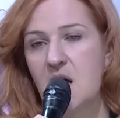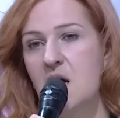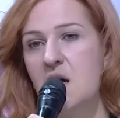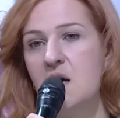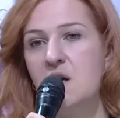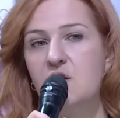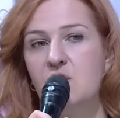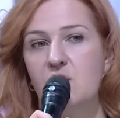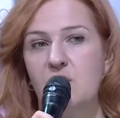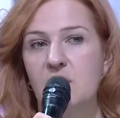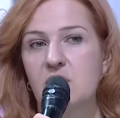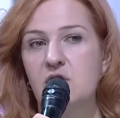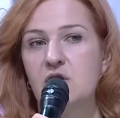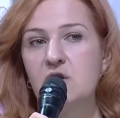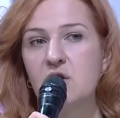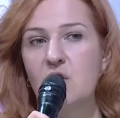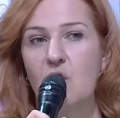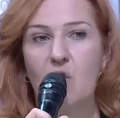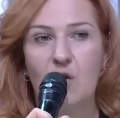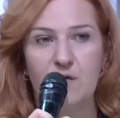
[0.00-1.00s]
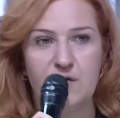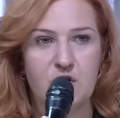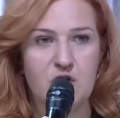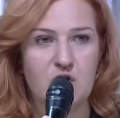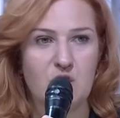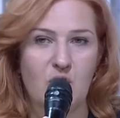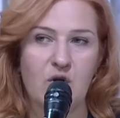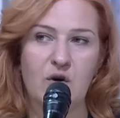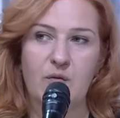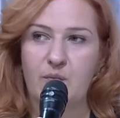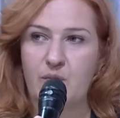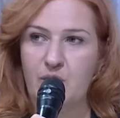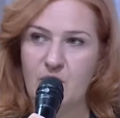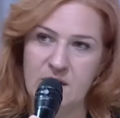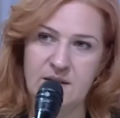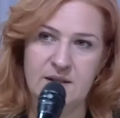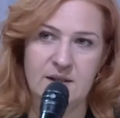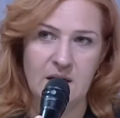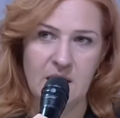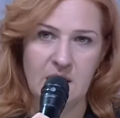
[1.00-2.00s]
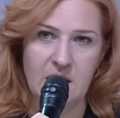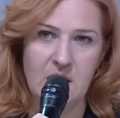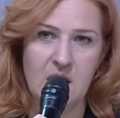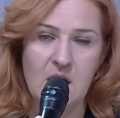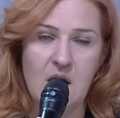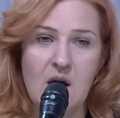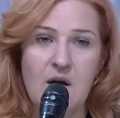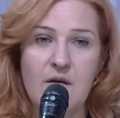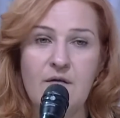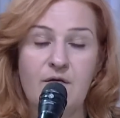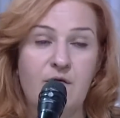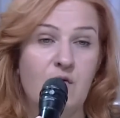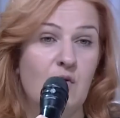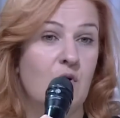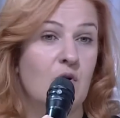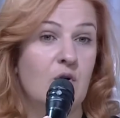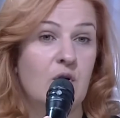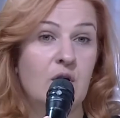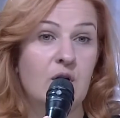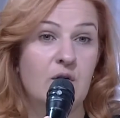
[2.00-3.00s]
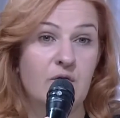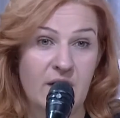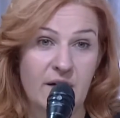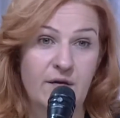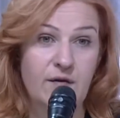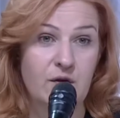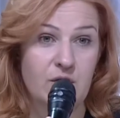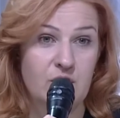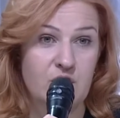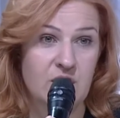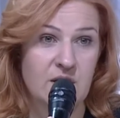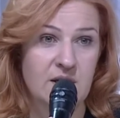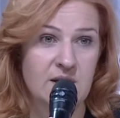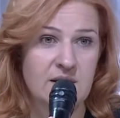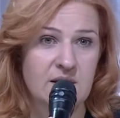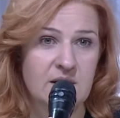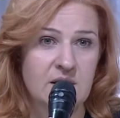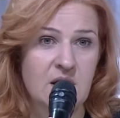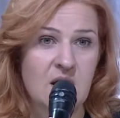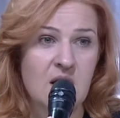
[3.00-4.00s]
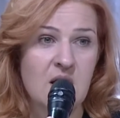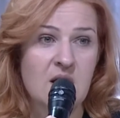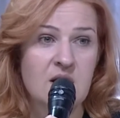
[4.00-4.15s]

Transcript: into its offshore prison for refugees.